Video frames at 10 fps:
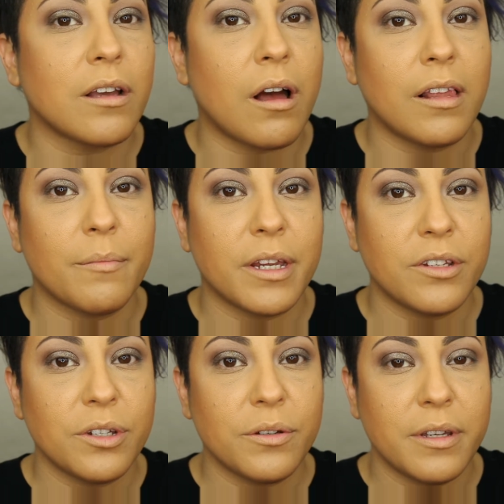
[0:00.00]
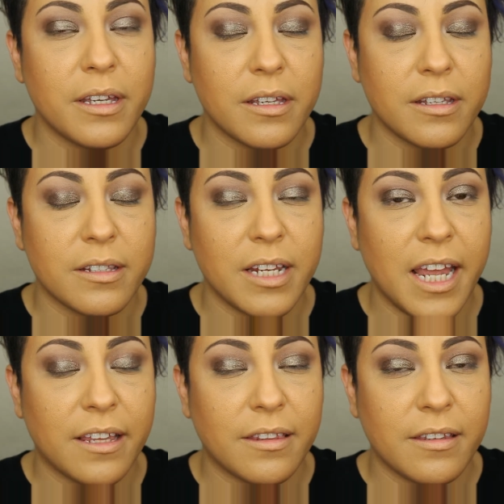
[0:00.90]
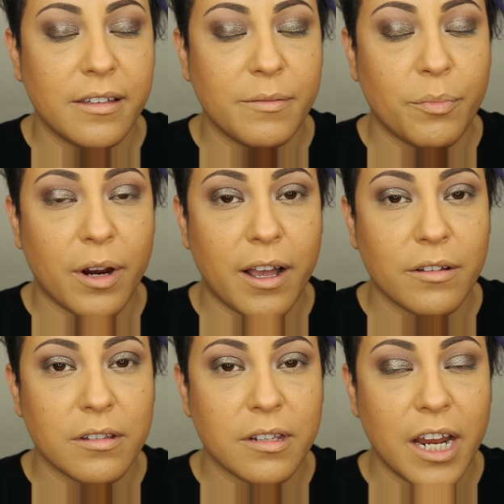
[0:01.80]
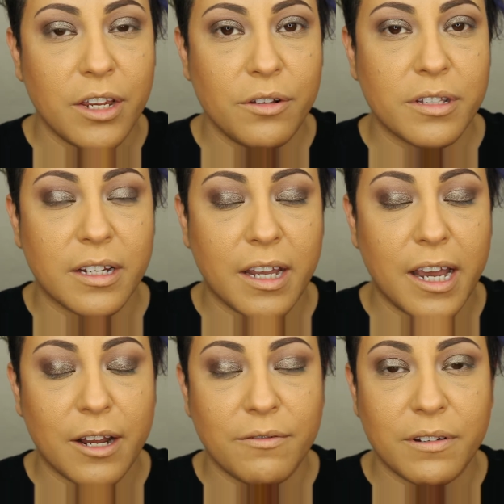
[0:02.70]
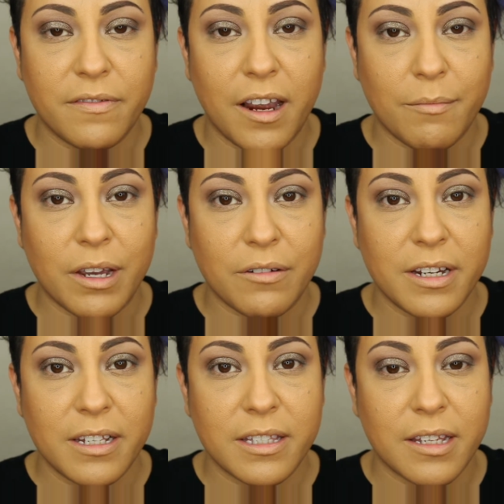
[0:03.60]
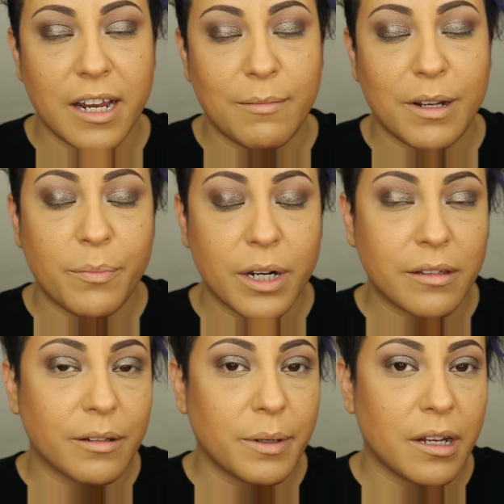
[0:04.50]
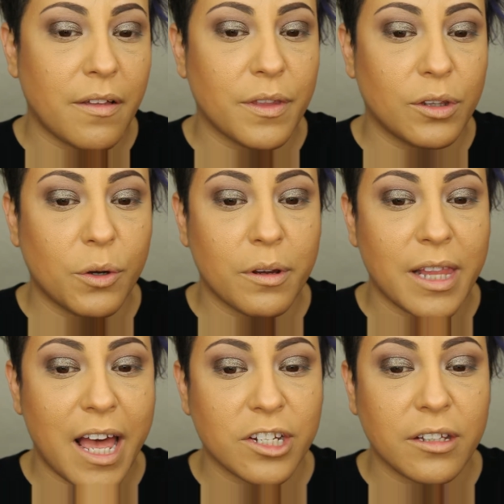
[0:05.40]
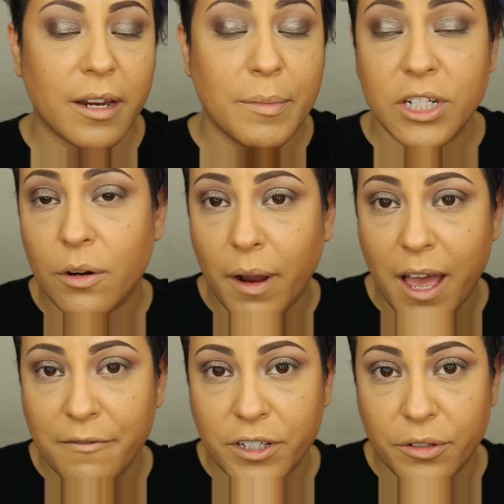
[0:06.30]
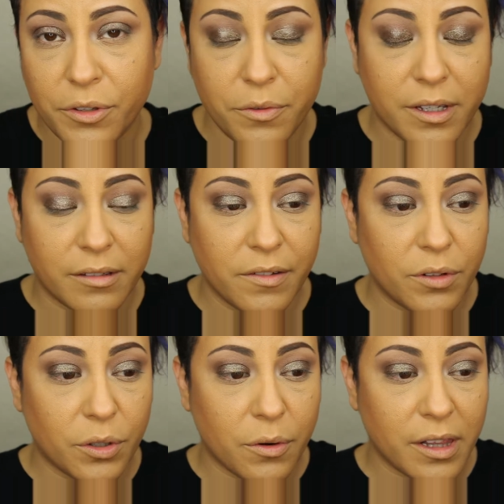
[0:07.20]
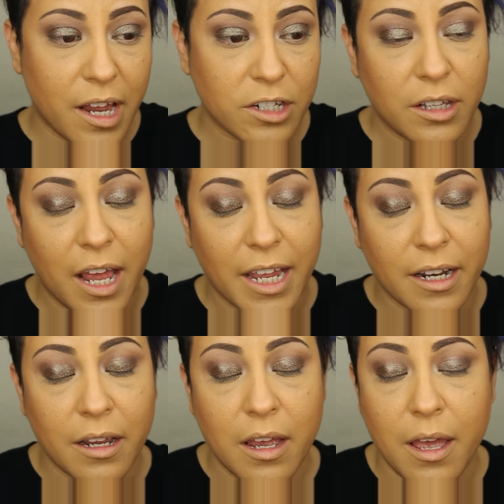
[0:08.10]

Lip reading: all I'm gonna do is take the browns that I used to kind of define my crease, and I'm gonna put a little bit on the lower lash line, but you don't have to. You can leave the lower lash line